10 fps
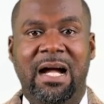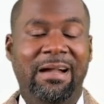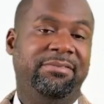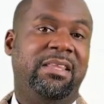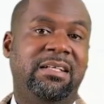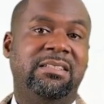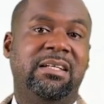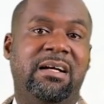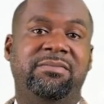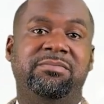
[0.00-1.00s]
after they
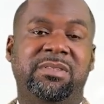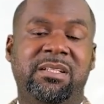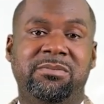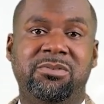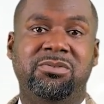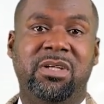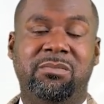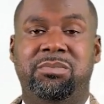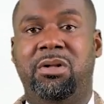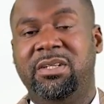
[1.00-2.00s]
have been able to
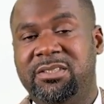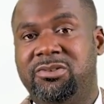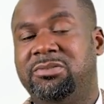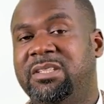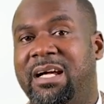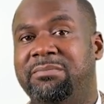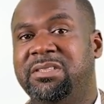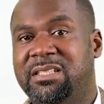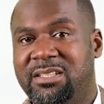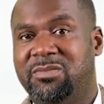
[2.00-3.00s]
employ it through their
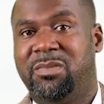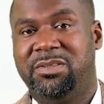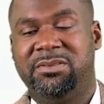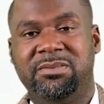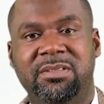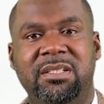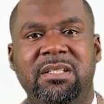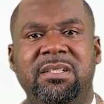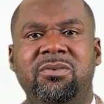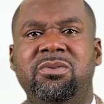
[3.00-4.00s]
business model,
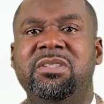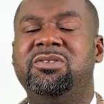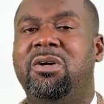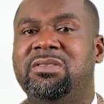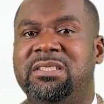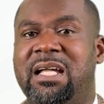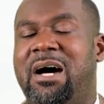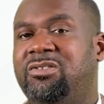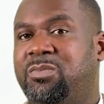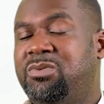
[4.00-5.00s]
will result in
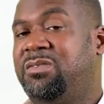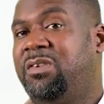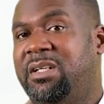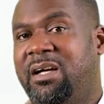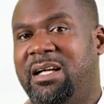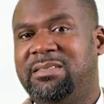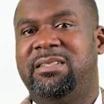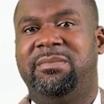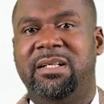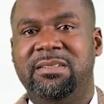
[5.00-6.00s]
output for the
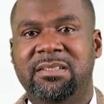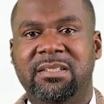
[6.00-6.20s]
customer.